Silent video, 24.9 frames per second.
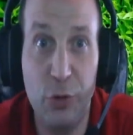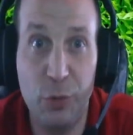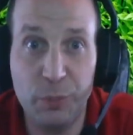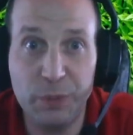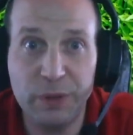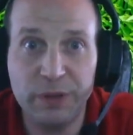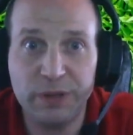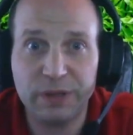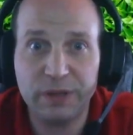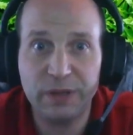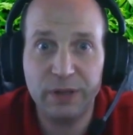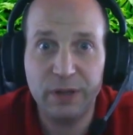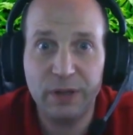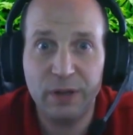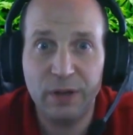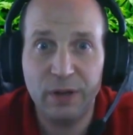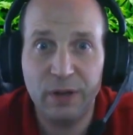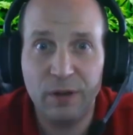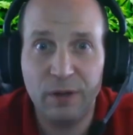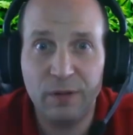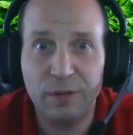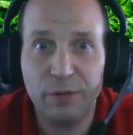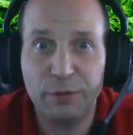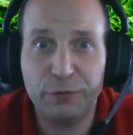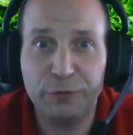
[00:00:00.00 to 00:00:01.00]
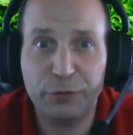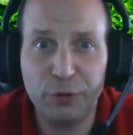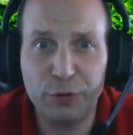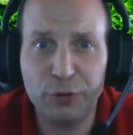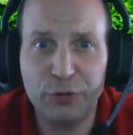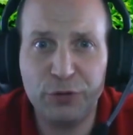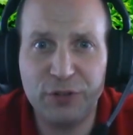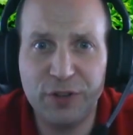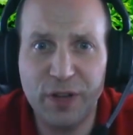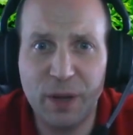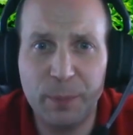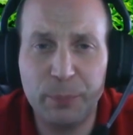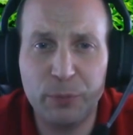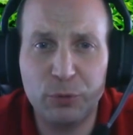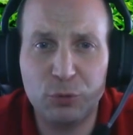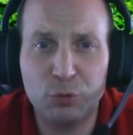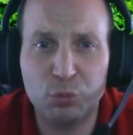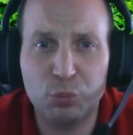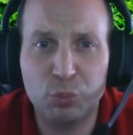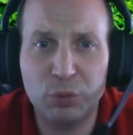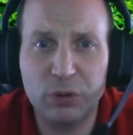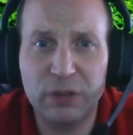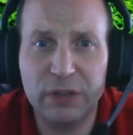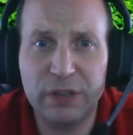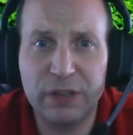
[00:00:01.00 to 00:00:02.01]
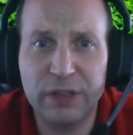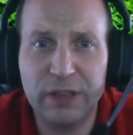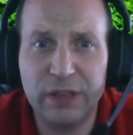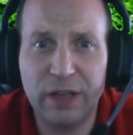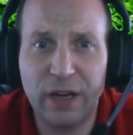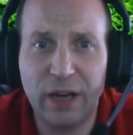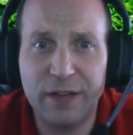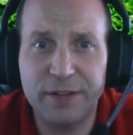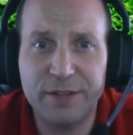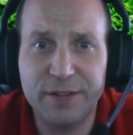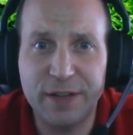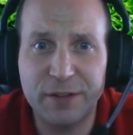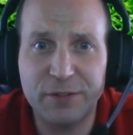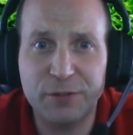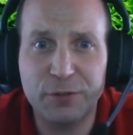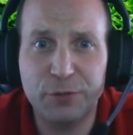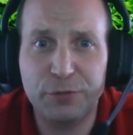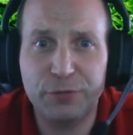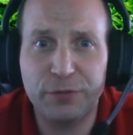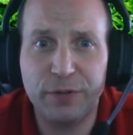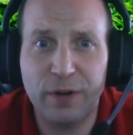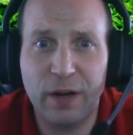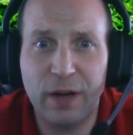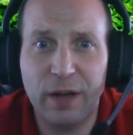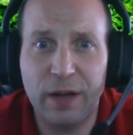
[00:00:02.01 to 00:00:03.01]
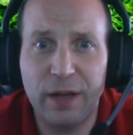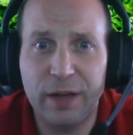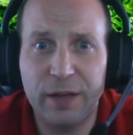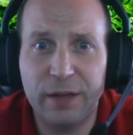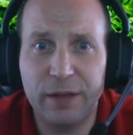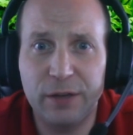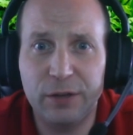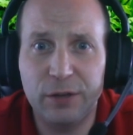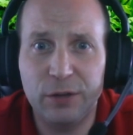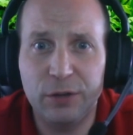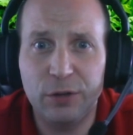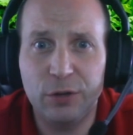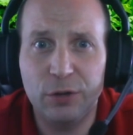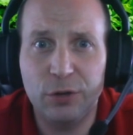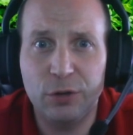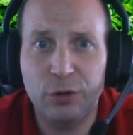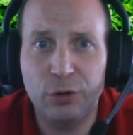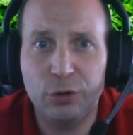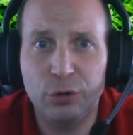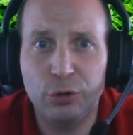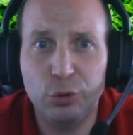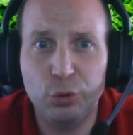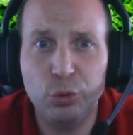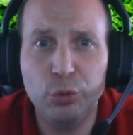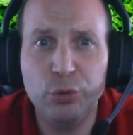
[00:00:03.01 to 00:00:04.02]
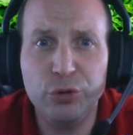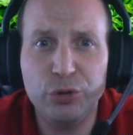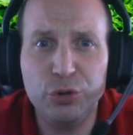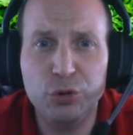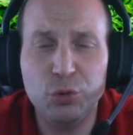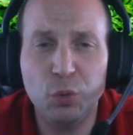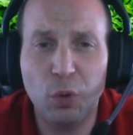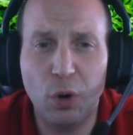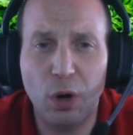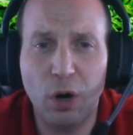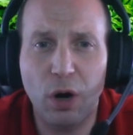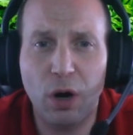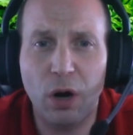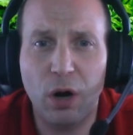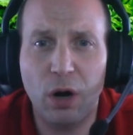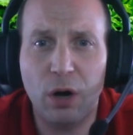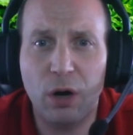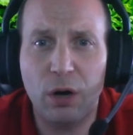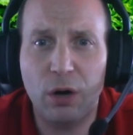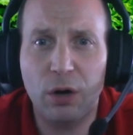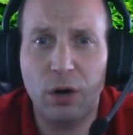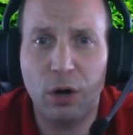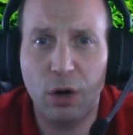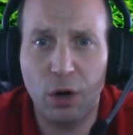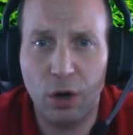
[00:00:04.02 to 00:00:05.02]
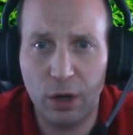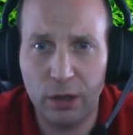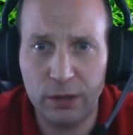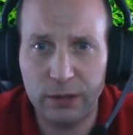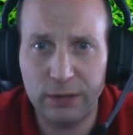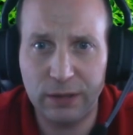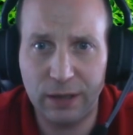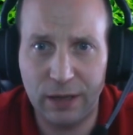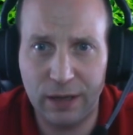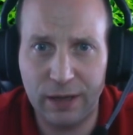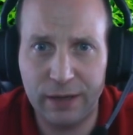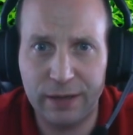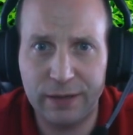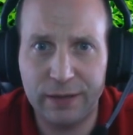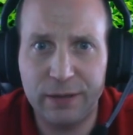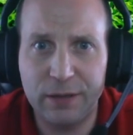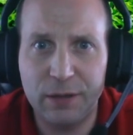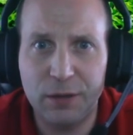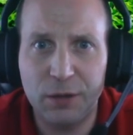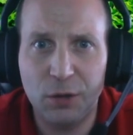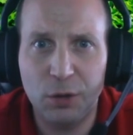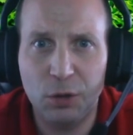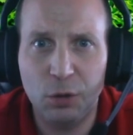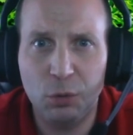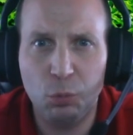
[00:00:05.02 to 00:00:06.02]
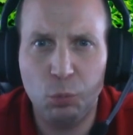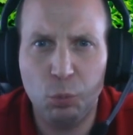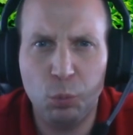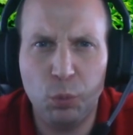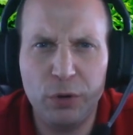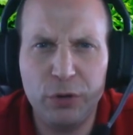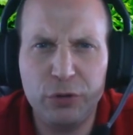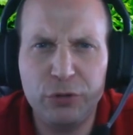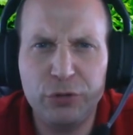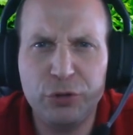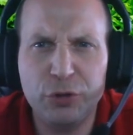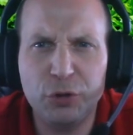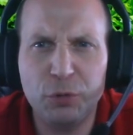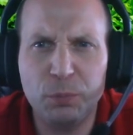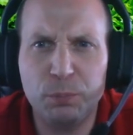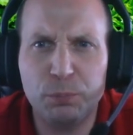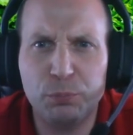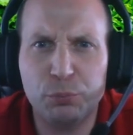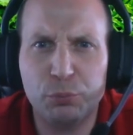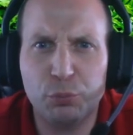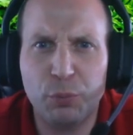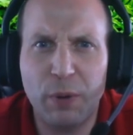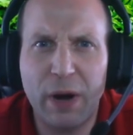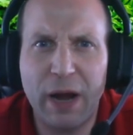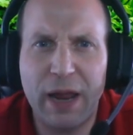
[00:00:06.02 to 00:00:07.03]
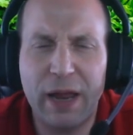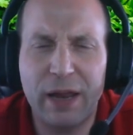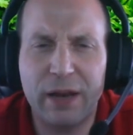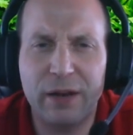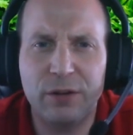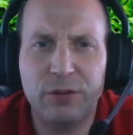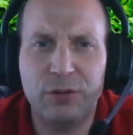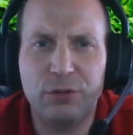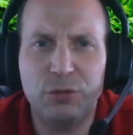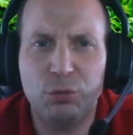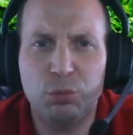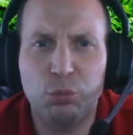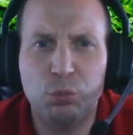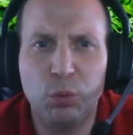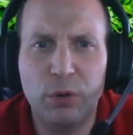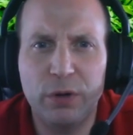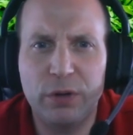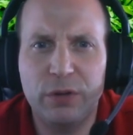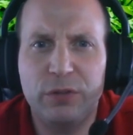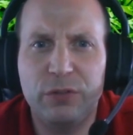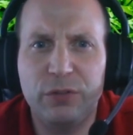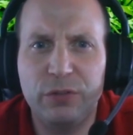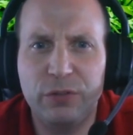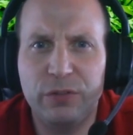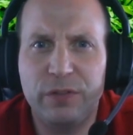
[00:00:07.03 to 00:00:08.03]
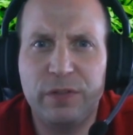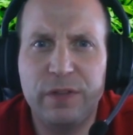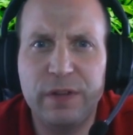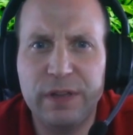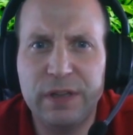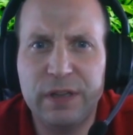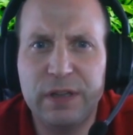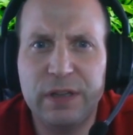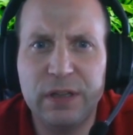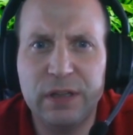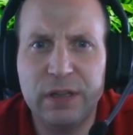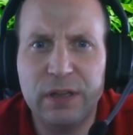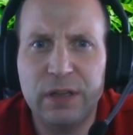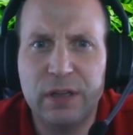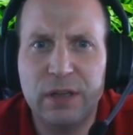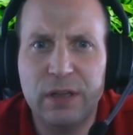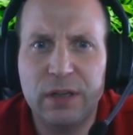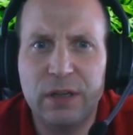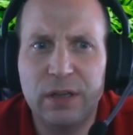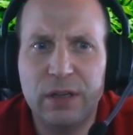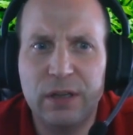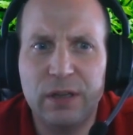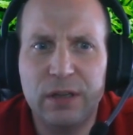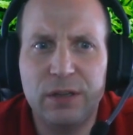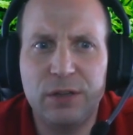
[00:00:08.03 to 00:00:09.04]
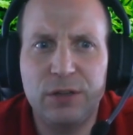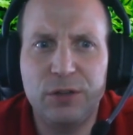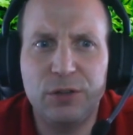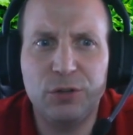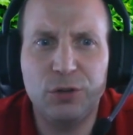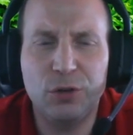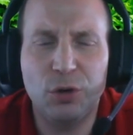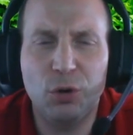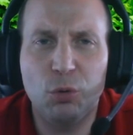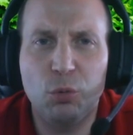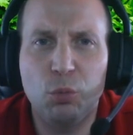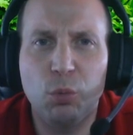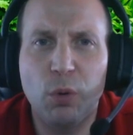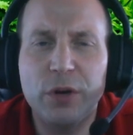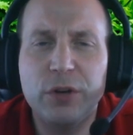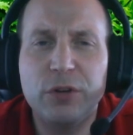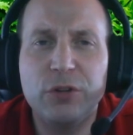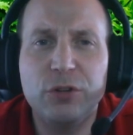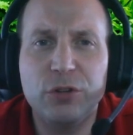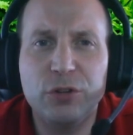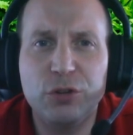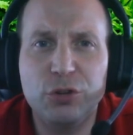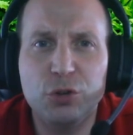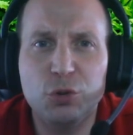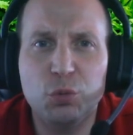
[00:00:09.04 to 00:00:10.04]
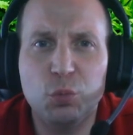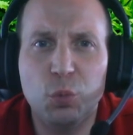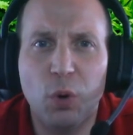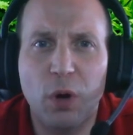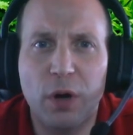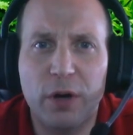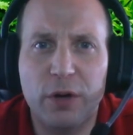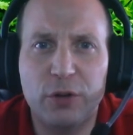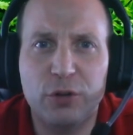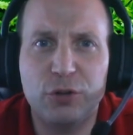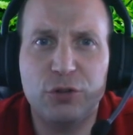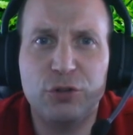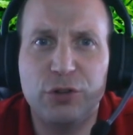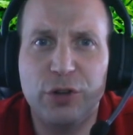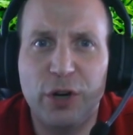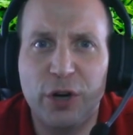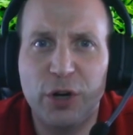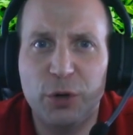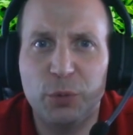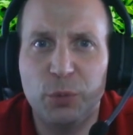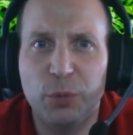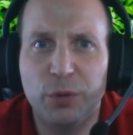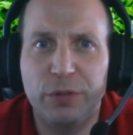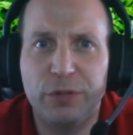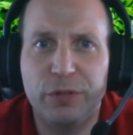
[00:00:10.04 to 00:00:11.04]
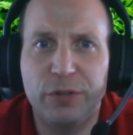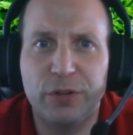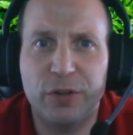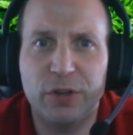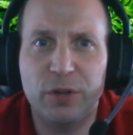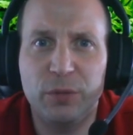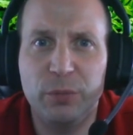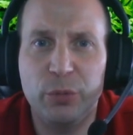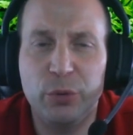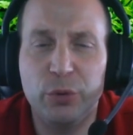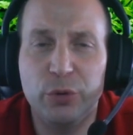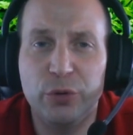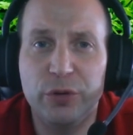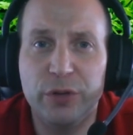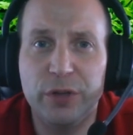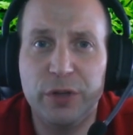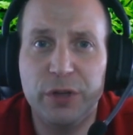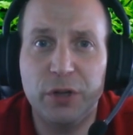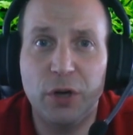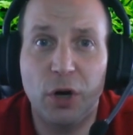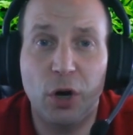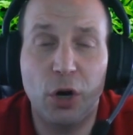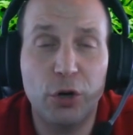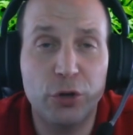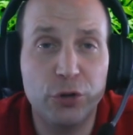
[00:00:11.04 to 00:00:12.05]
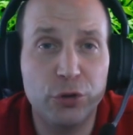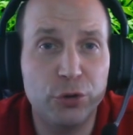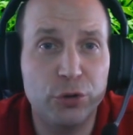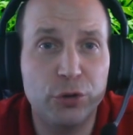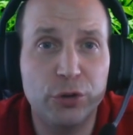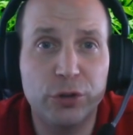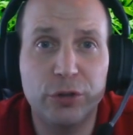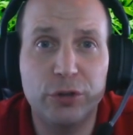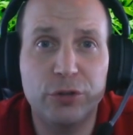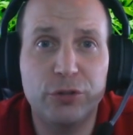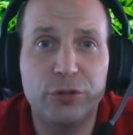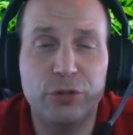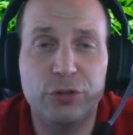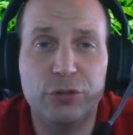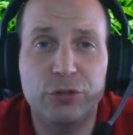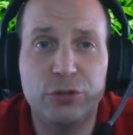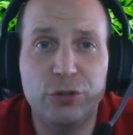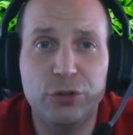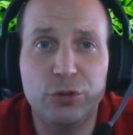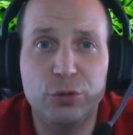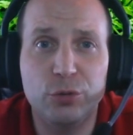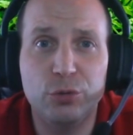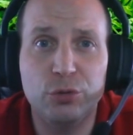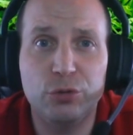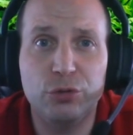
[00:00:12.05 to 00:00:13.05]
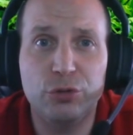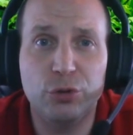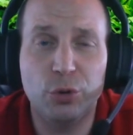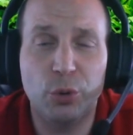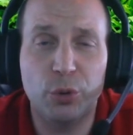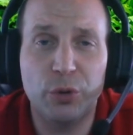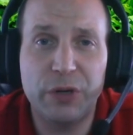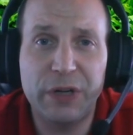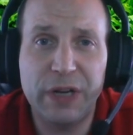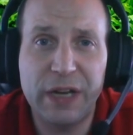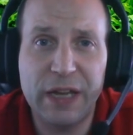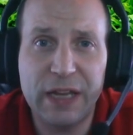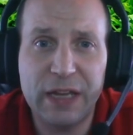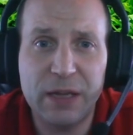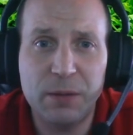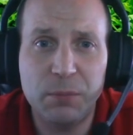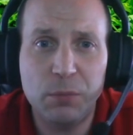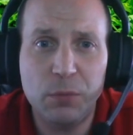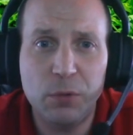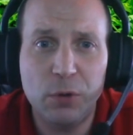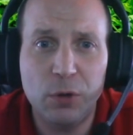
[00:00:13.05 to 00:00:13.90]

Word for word: me, the first step is really identifying who you are online. What is your brand? What is the you know, what do you want to share with the community? Are you going to just use your name